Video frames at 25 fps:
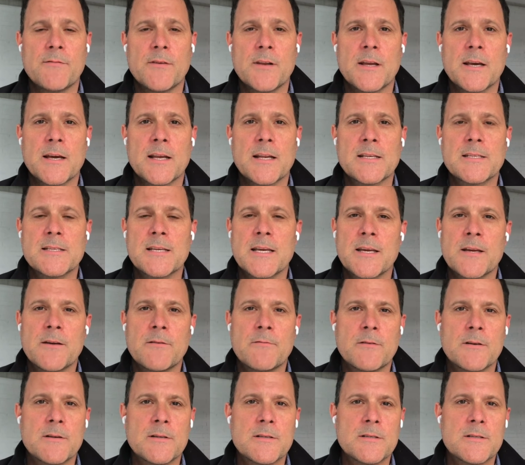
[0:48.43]
And I gotta say, it
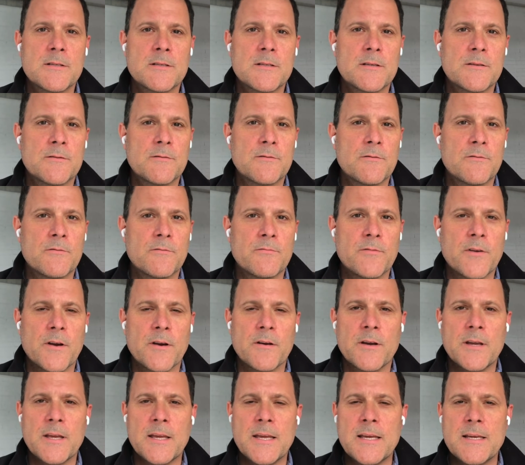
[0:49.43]
was
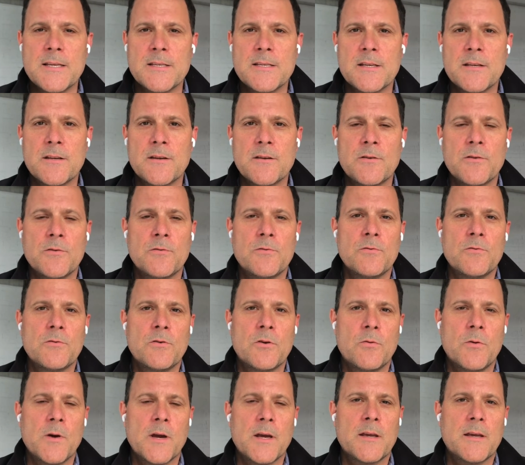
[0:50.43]
very easy to do,
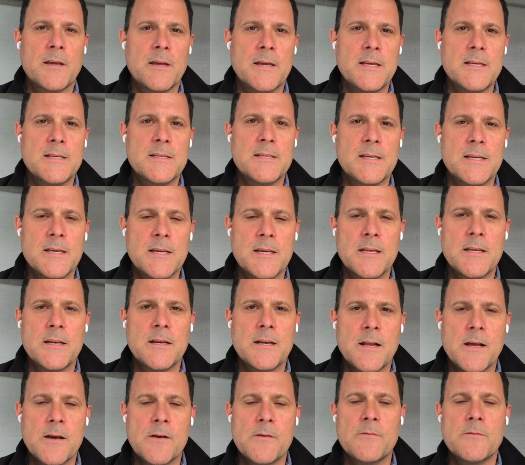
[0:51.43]
quick, easy in
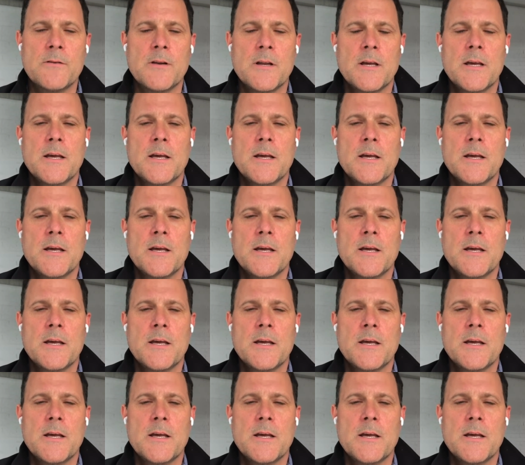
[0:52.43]
and out.